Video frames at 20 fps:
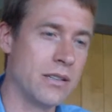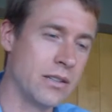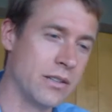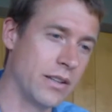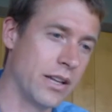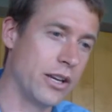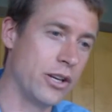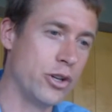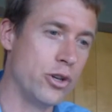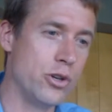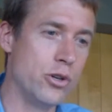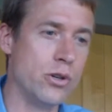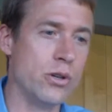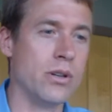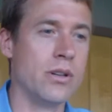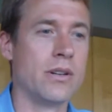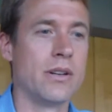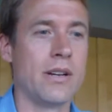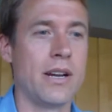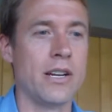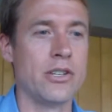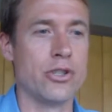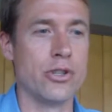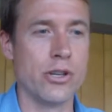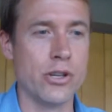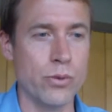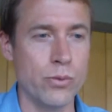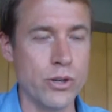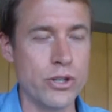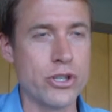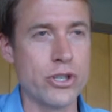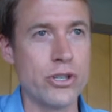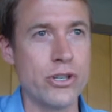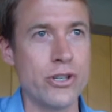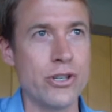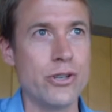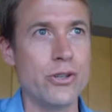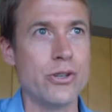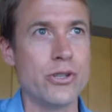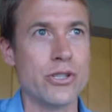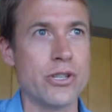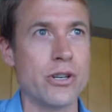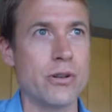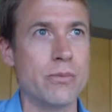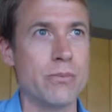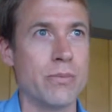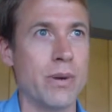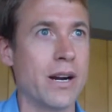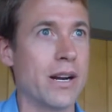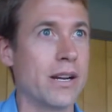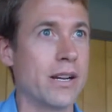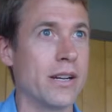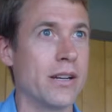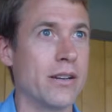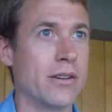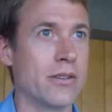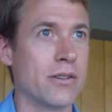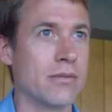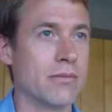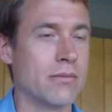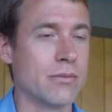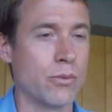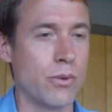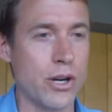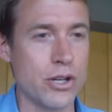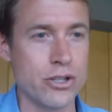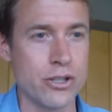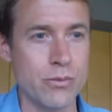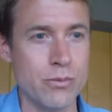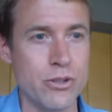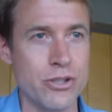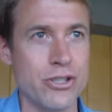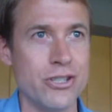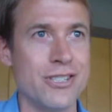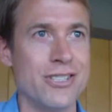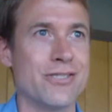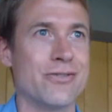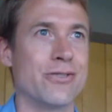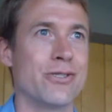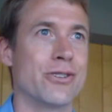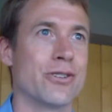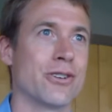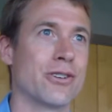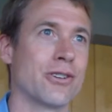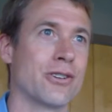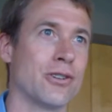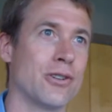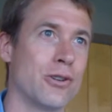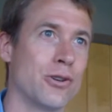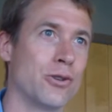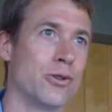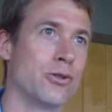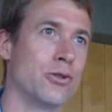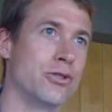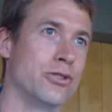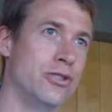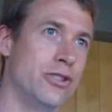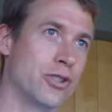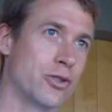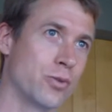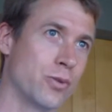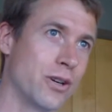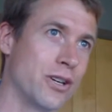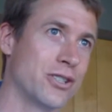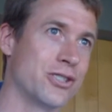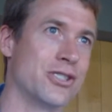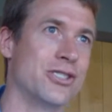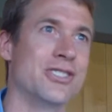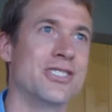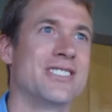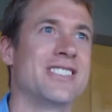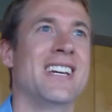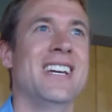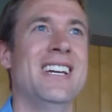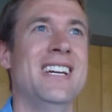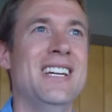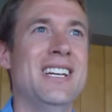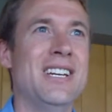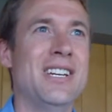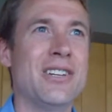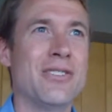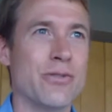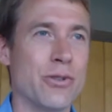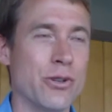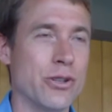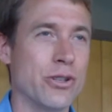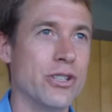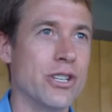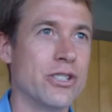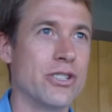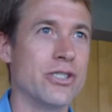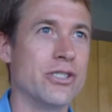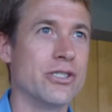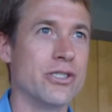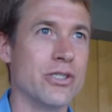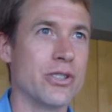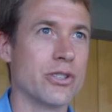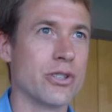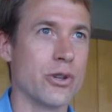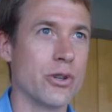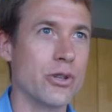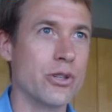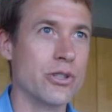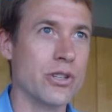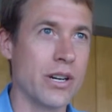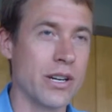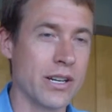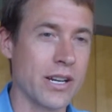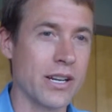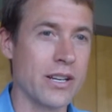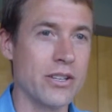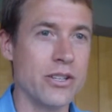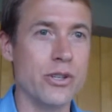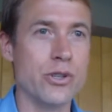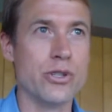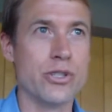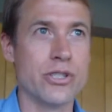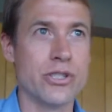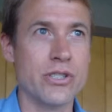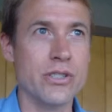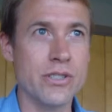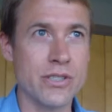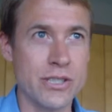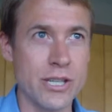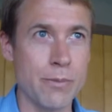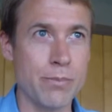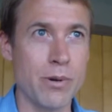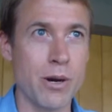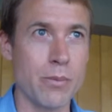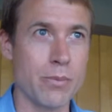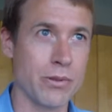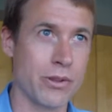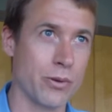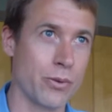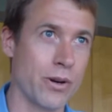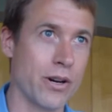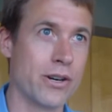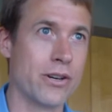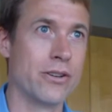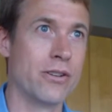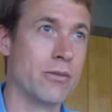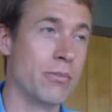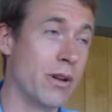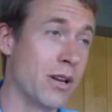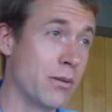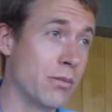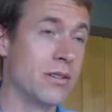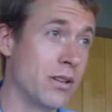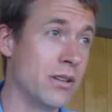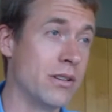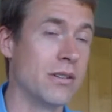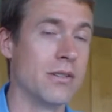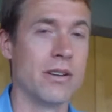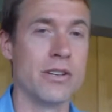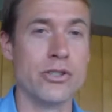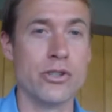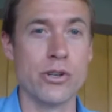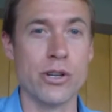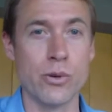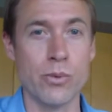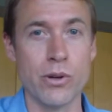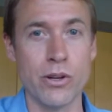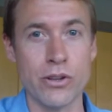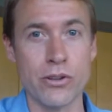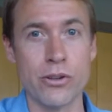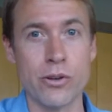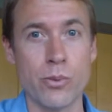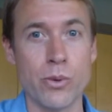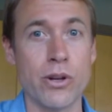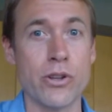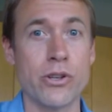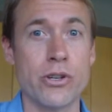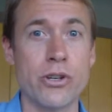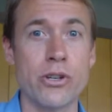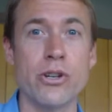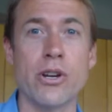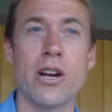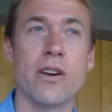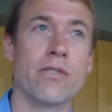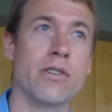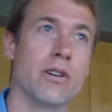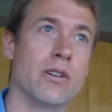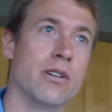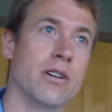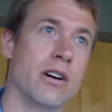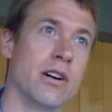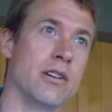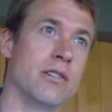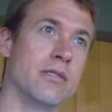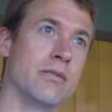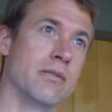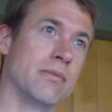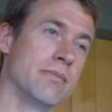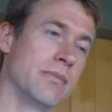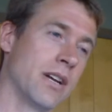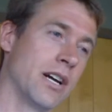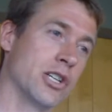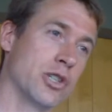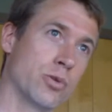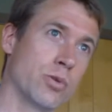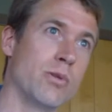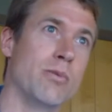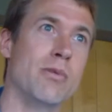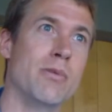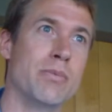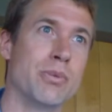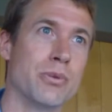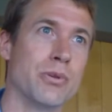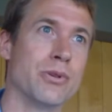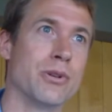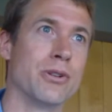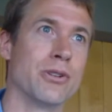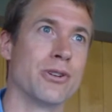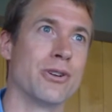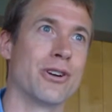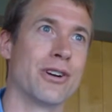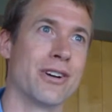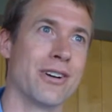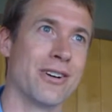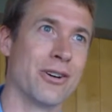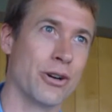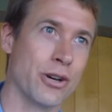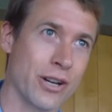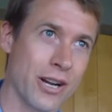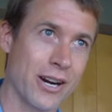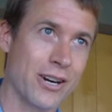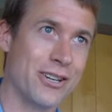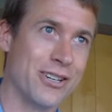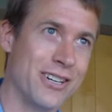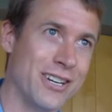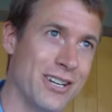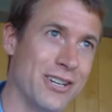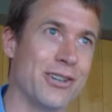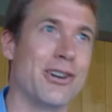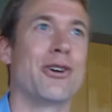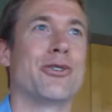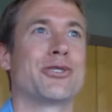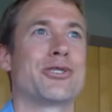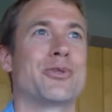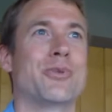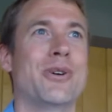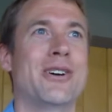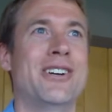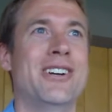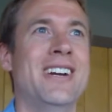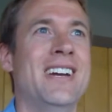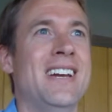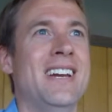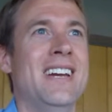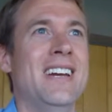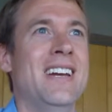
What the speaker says: then as you get richer, you start buying washing machines for your clothes, dishwashers for your dishes. So you step up the water, and maybe as you get wealthier and wealthier, you have a swimming pool or a garden at your house to water.